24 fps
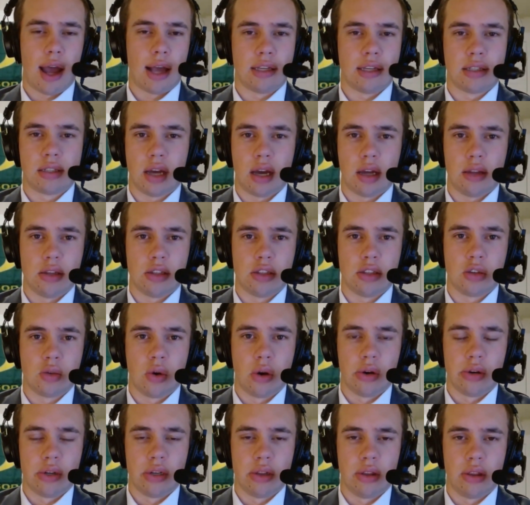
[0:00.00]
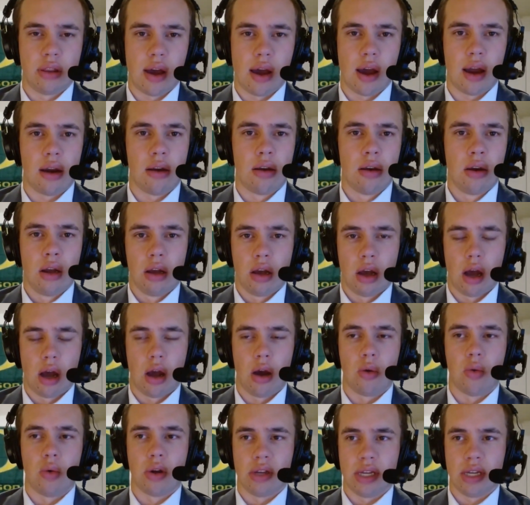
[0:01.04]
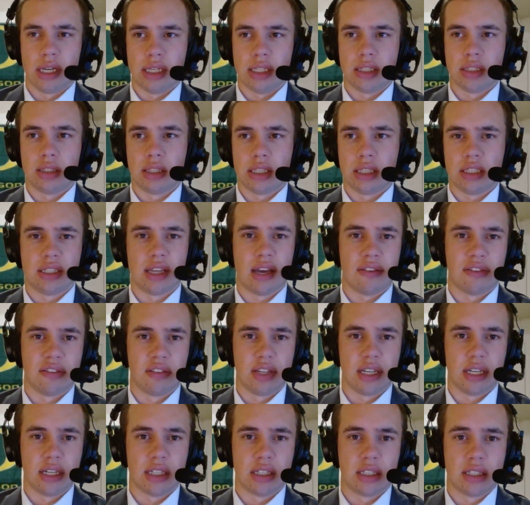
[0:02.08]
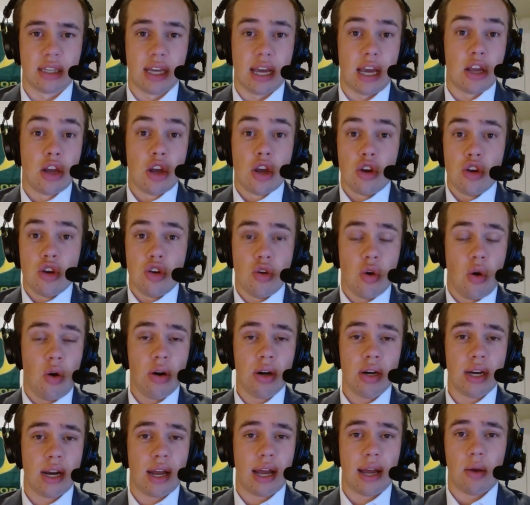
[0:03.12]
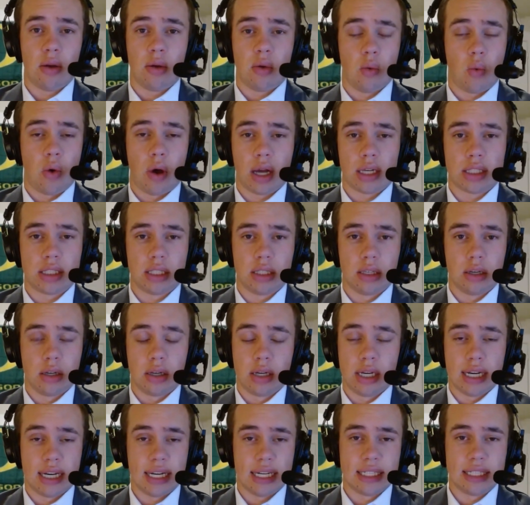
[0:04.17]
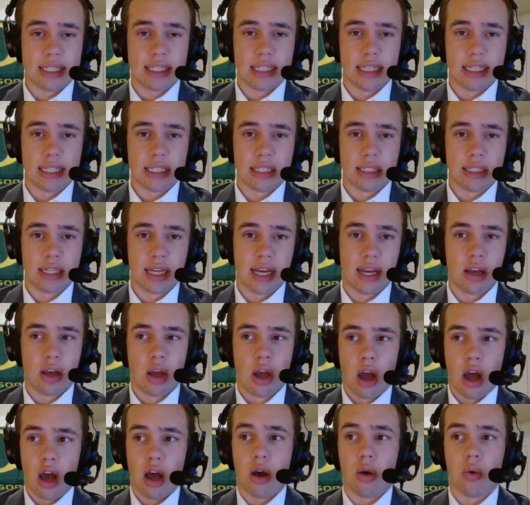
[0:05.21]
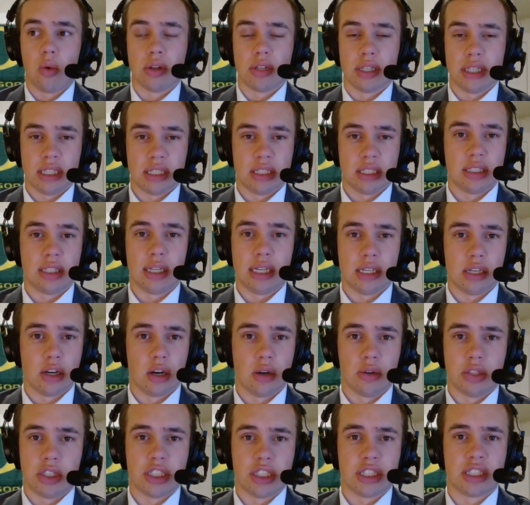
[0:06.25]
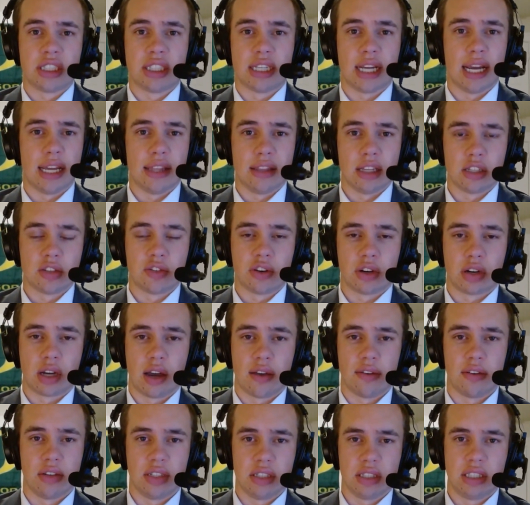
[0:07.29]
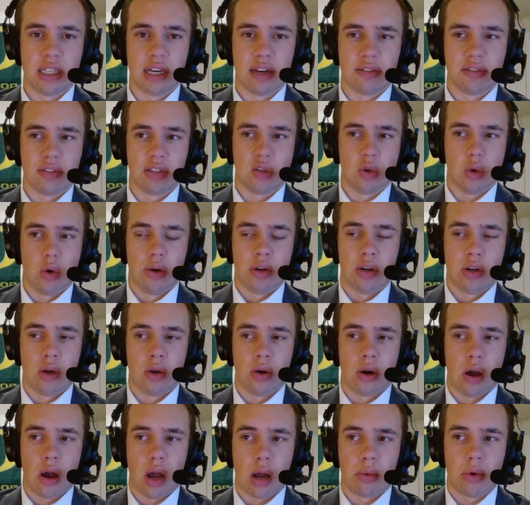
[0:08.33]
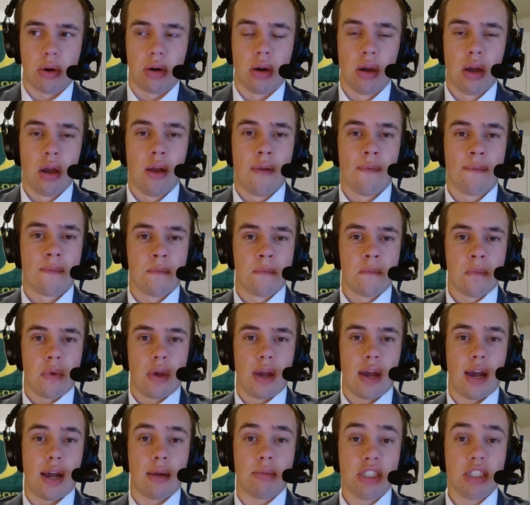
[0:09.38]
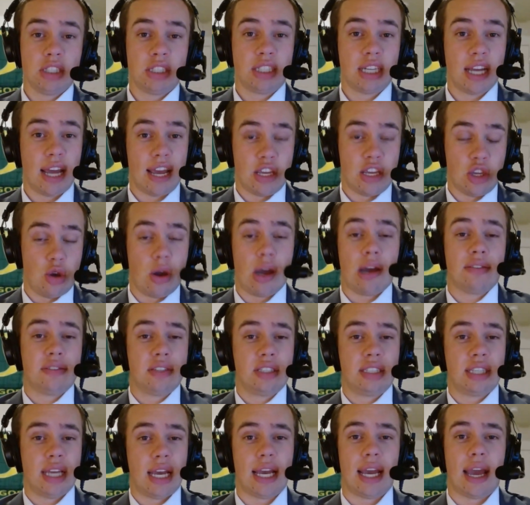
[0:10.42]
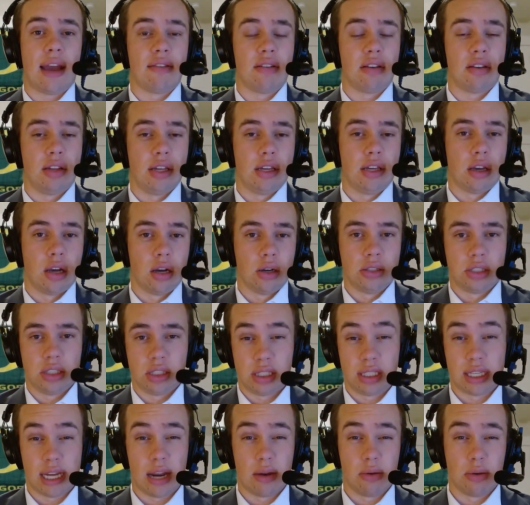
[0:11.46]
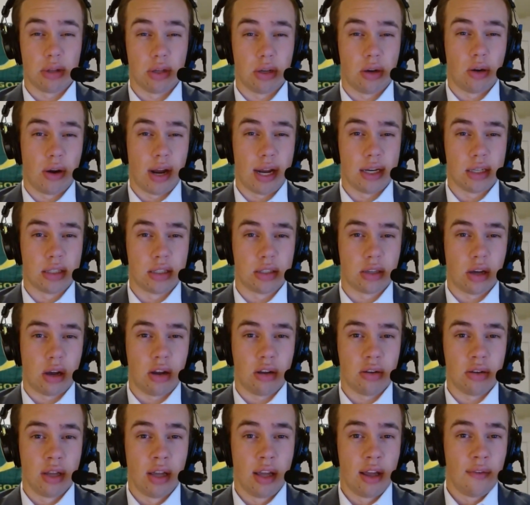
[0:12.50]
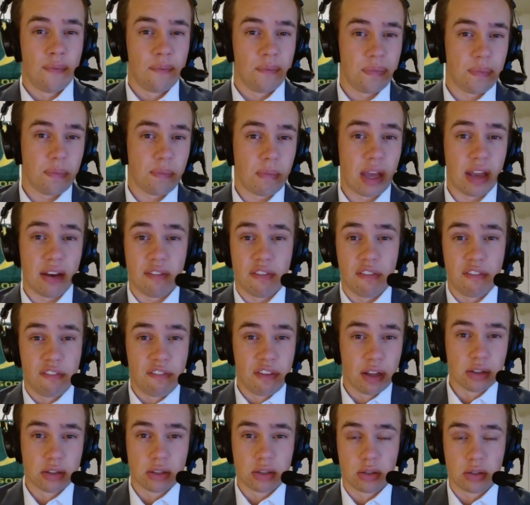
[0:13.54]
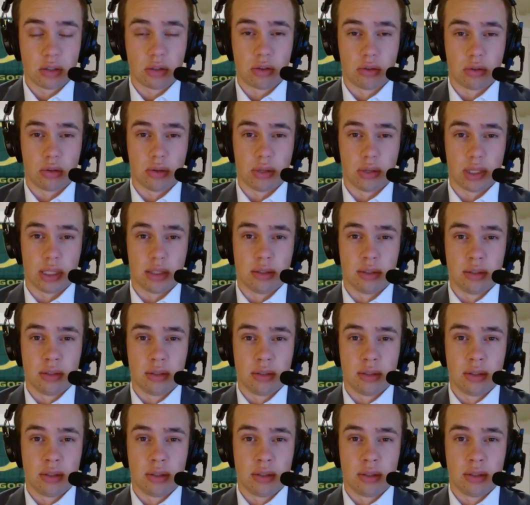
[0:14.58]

I saw this quote and thought, "Oh, well, he's definitely going to stay." Nor did I watch or did I see it and say, "Oh, well, he's, you know, just saying this for cover and he's definitely going to go to Auburn." I'm just saying you have to take everything coaches say with a grain of salt and filter through it.